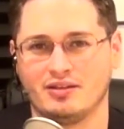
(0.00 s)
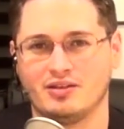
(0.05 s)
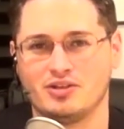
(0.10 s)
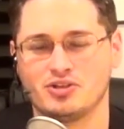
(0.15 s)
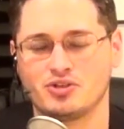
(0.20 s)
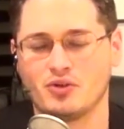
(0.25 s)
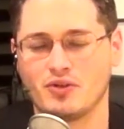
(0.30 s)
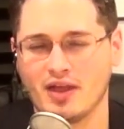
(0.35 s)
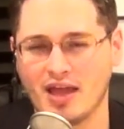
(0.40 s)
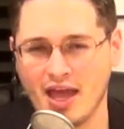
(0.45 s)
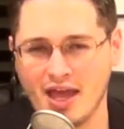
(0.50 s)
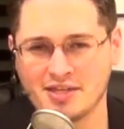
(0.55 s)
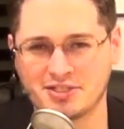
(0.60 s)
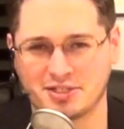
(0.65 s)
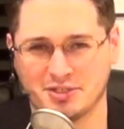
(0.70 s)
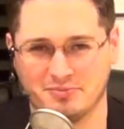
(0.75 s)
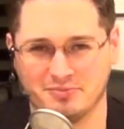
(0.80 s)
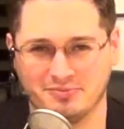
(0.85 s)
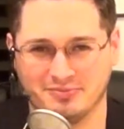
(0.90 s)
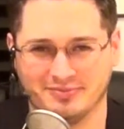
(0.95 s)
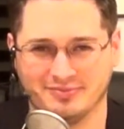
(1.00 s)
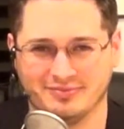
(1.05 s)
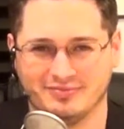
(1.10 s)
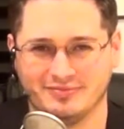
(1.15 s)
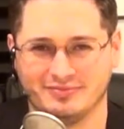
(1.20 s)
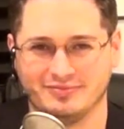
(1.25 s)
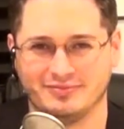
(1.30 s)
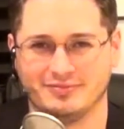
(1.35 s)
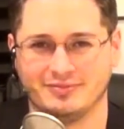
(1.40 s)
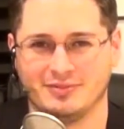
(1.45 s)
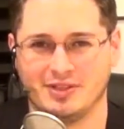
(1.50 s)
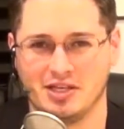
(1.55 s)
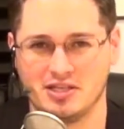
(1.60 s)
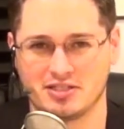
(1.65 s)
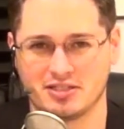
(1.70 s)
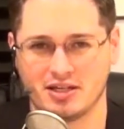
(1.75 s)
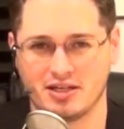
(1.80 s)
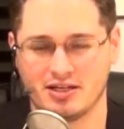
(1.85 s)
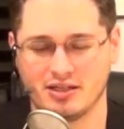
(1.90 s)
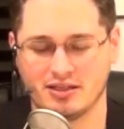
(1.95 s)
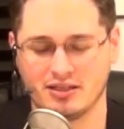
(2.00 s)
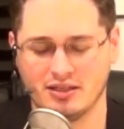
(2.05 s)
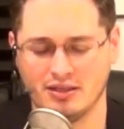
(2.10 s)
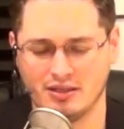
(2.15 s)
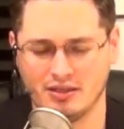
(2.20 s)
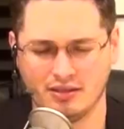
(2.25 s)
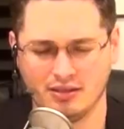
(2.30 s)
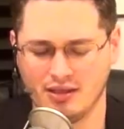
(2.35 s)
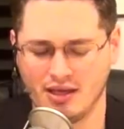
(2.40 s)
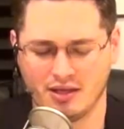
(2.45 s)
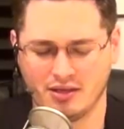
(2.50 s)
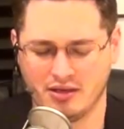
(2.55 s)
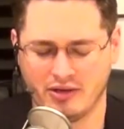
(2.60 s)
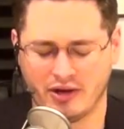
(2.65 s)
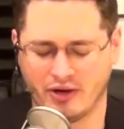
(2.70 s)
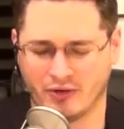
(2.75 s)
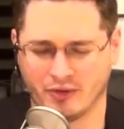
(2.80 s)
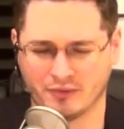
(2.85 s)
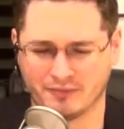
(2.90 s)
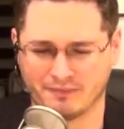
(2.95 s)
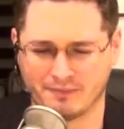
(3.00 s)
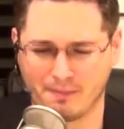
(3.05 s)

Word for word: So they ask him. He's like, "Yeah, no,